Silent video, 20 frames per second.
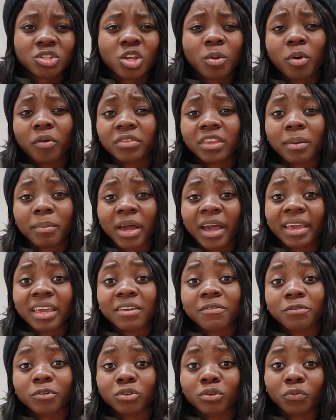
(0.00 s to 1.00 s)
Some of them are
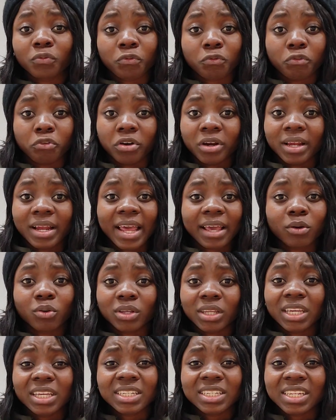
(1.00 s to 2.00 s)
even free, like
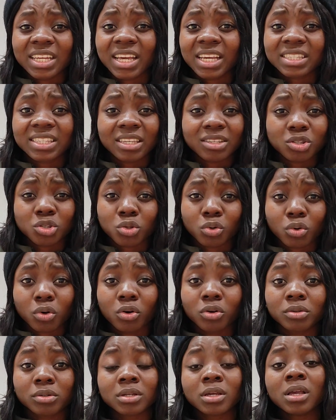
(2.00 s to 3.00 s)
on EDX and so
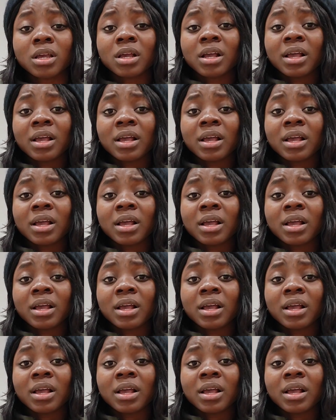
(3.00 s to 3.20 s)
on.